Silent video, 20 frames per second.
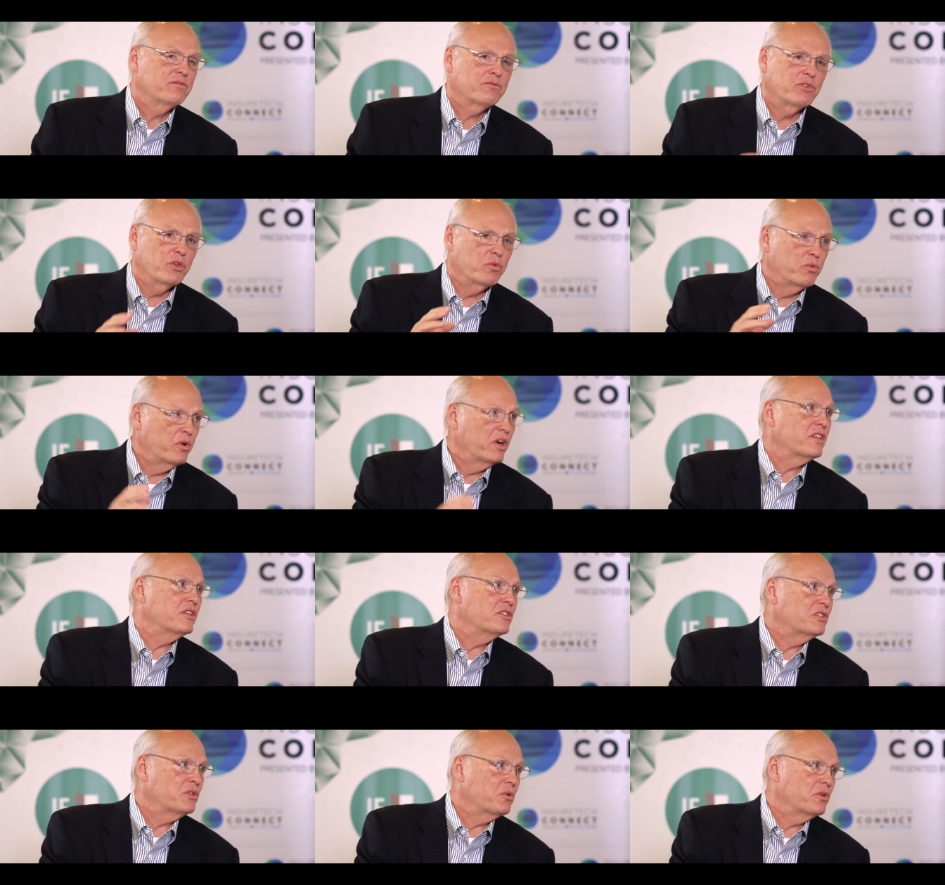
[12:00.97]
for the
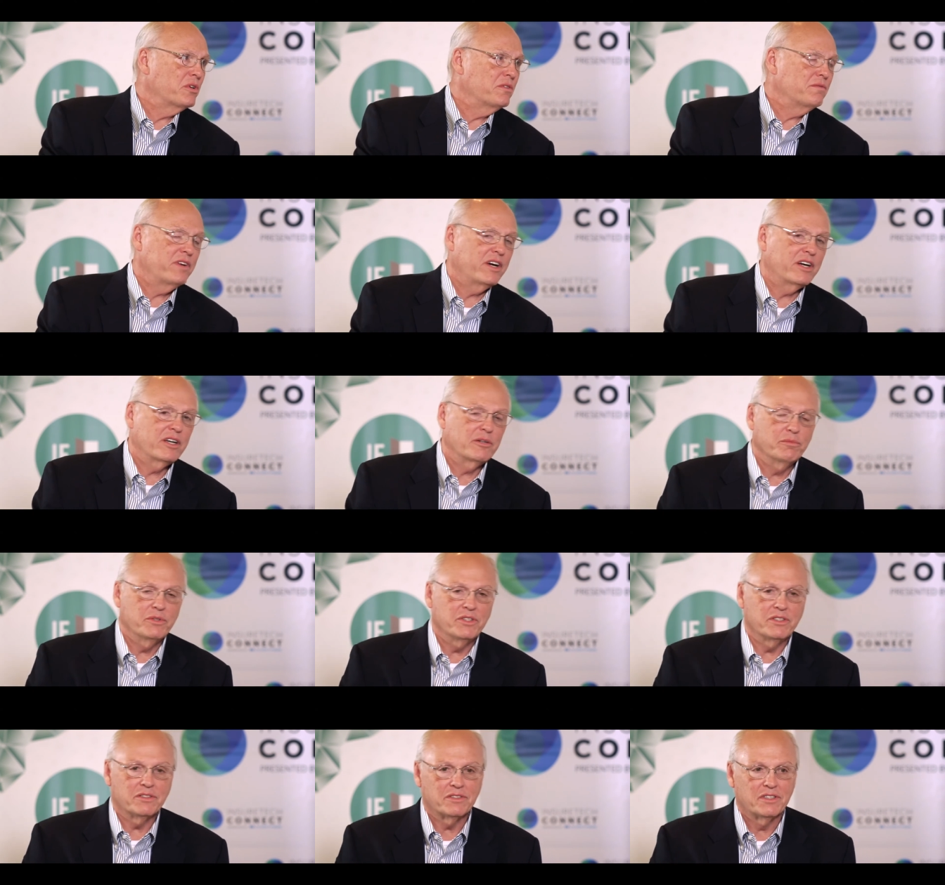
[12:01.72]
regulatory
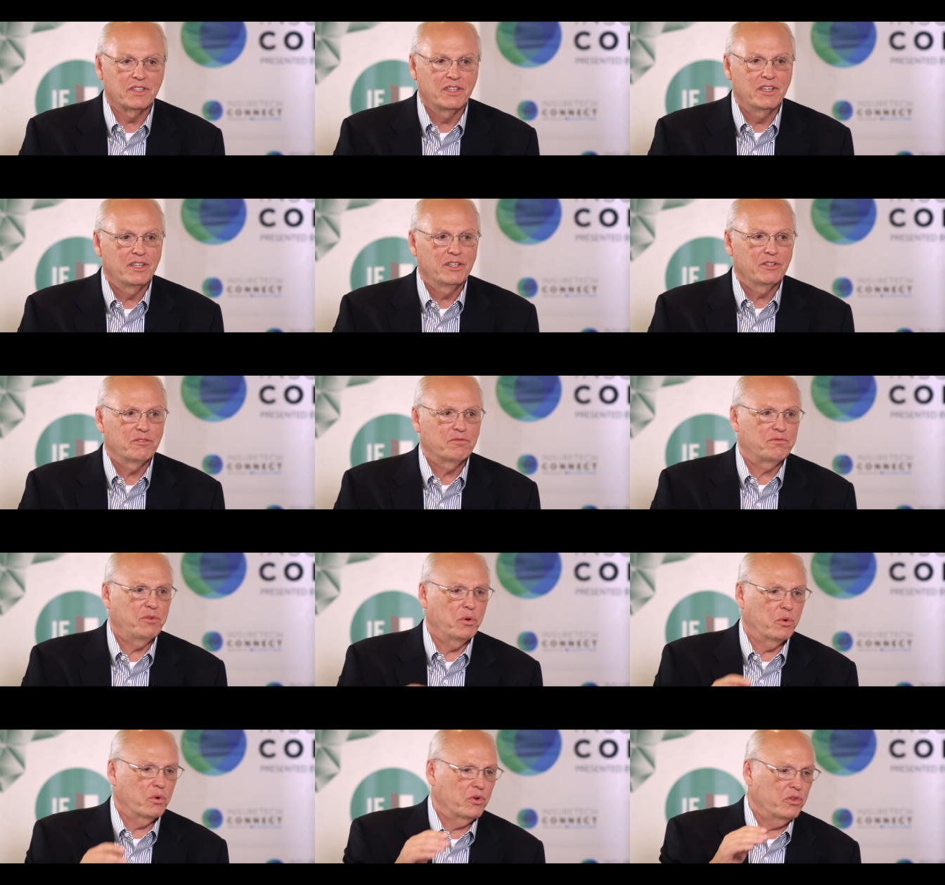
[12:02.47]
environment,
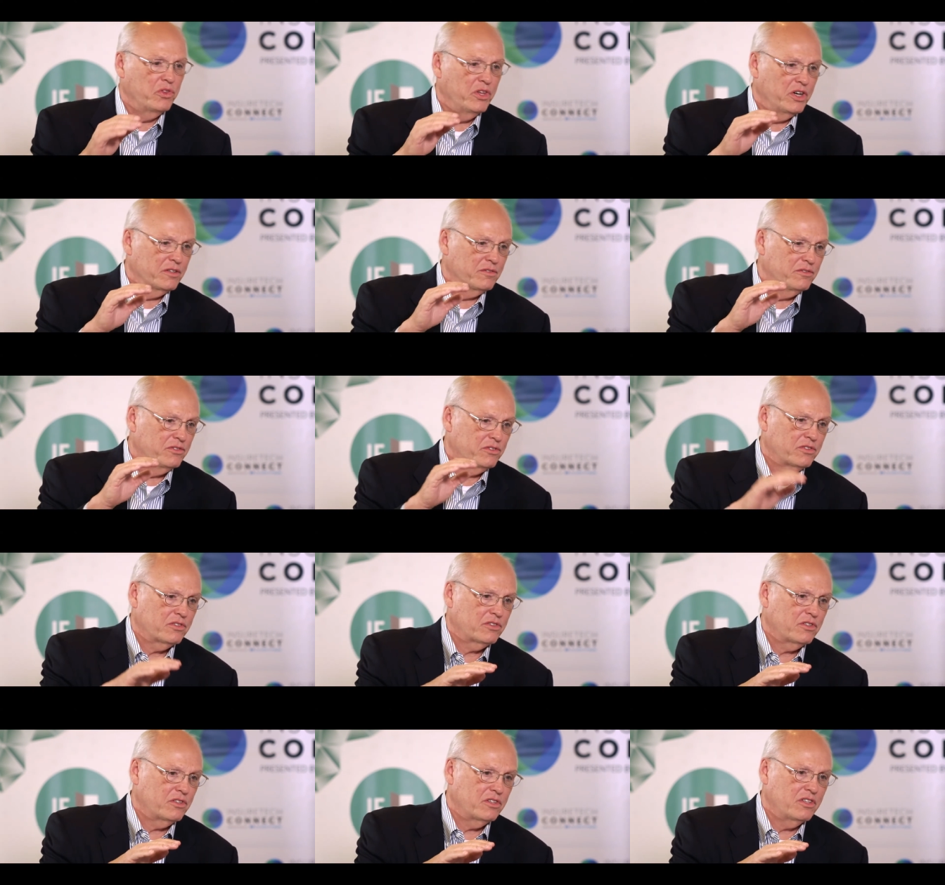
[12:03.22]
for
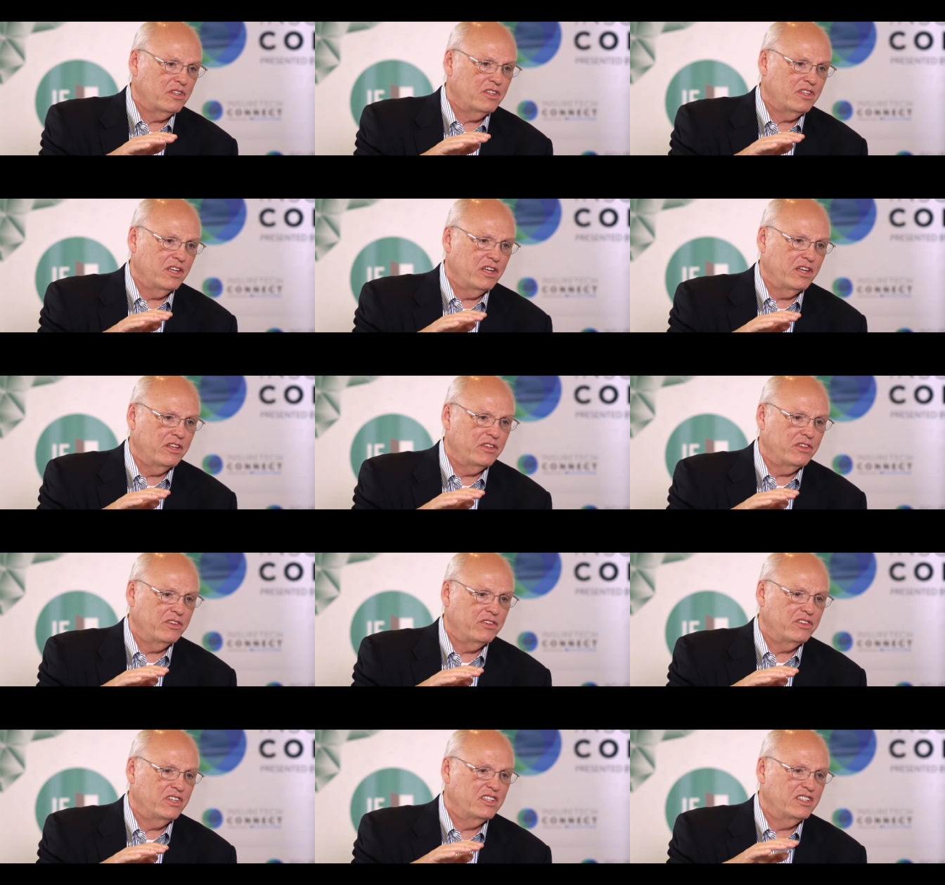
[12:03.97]

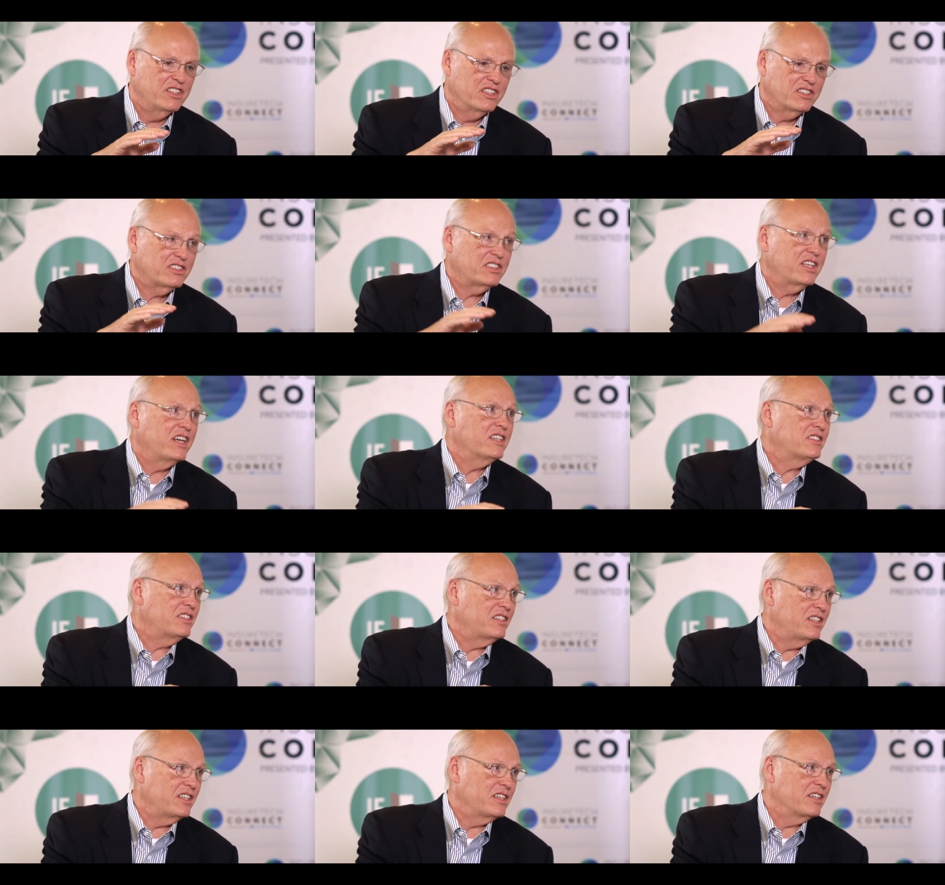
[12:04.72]
the
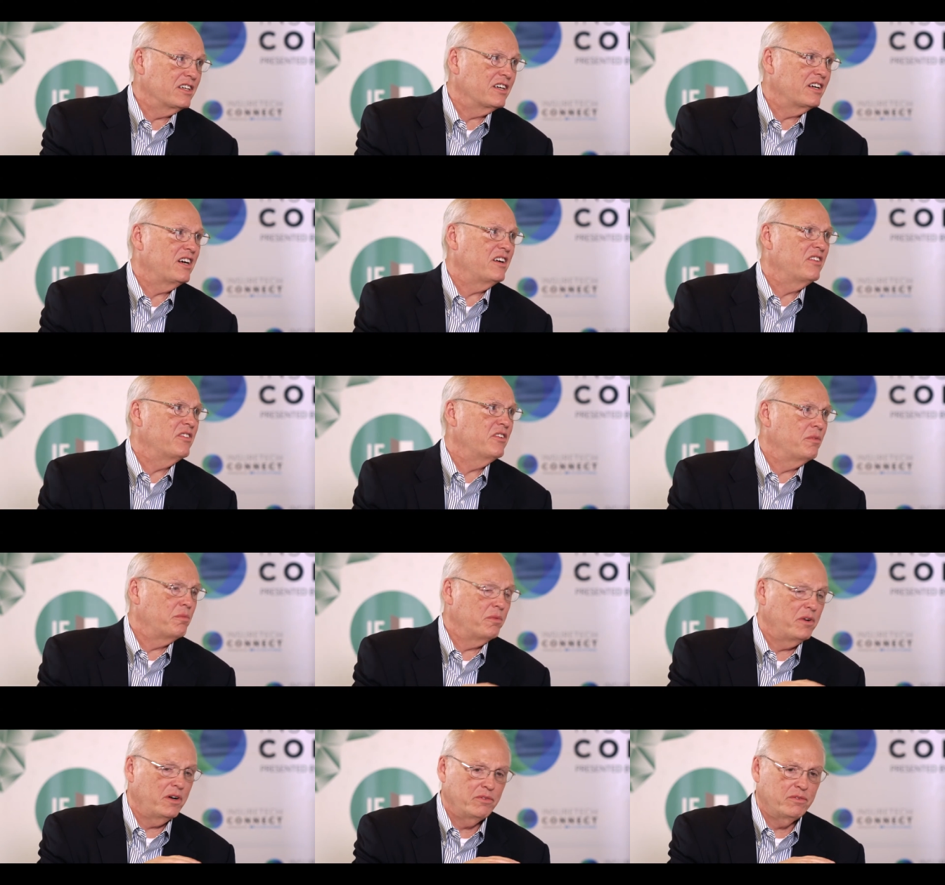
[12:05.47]
necessity
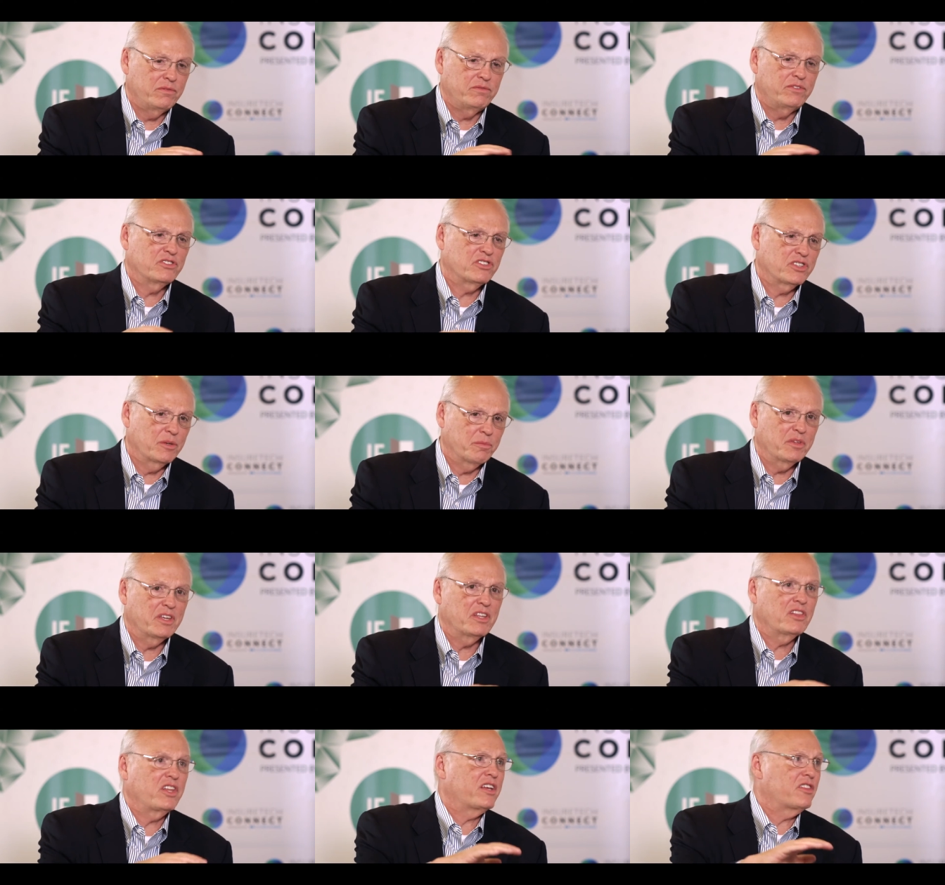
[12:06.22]
of
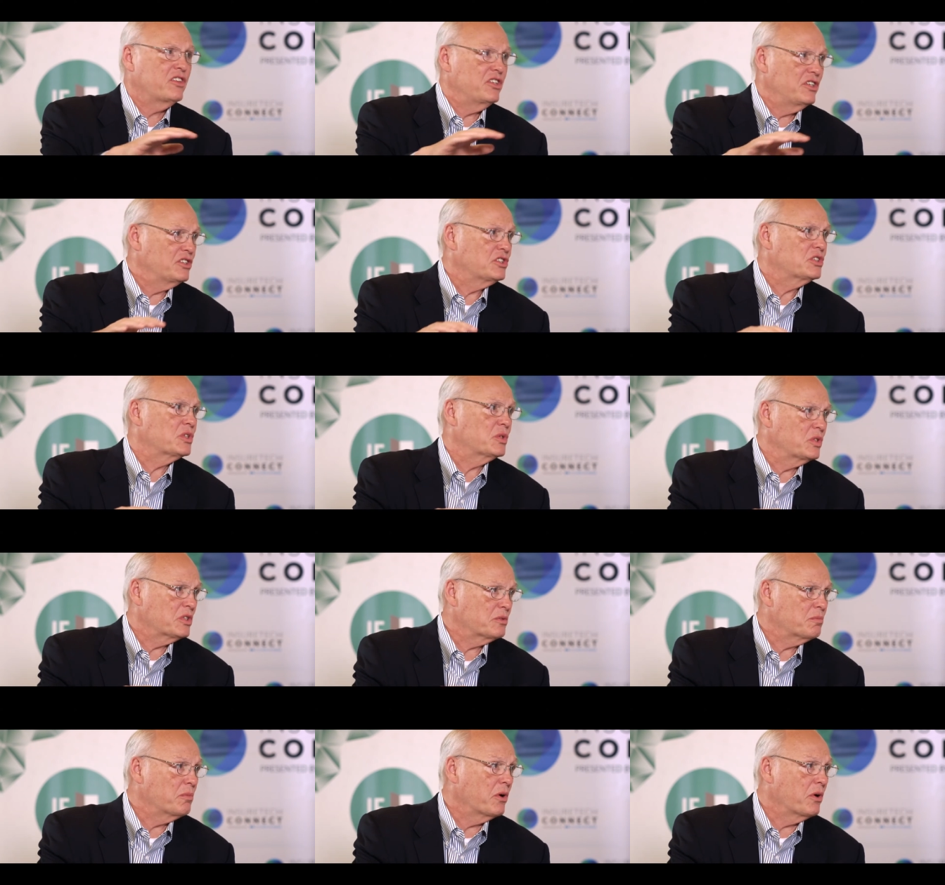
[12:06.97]
something like the insurance